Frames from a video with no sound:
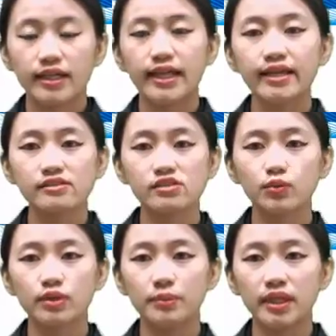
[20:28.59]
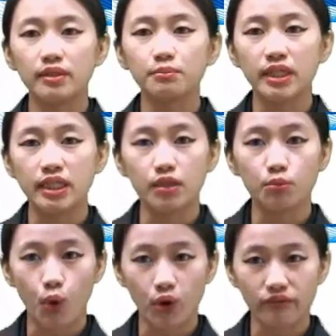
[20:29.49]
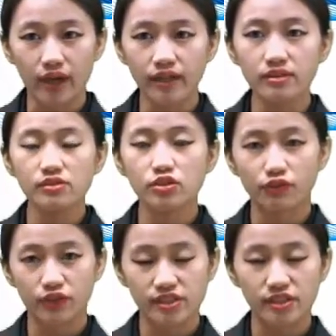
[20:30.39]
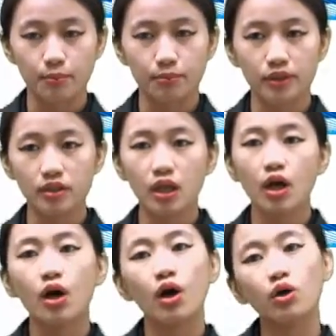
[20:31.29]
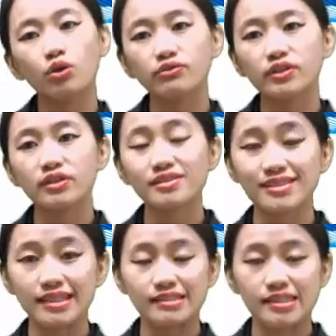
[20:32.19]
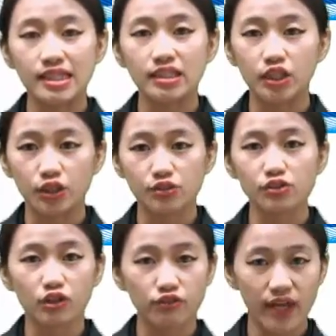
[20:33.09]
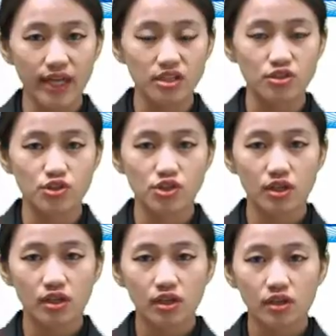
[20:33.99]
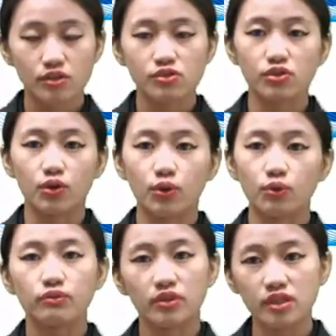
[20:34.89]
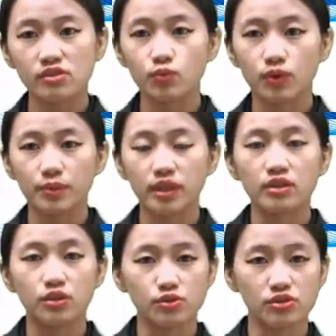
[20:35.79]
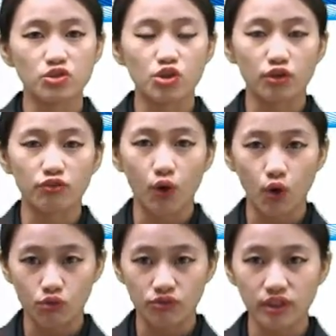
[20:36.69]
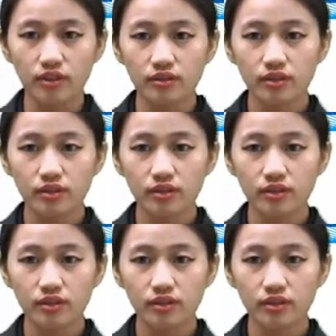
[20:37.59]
Next would be meaning more than. So for example, over 16 years of age. So this will be the usage of over.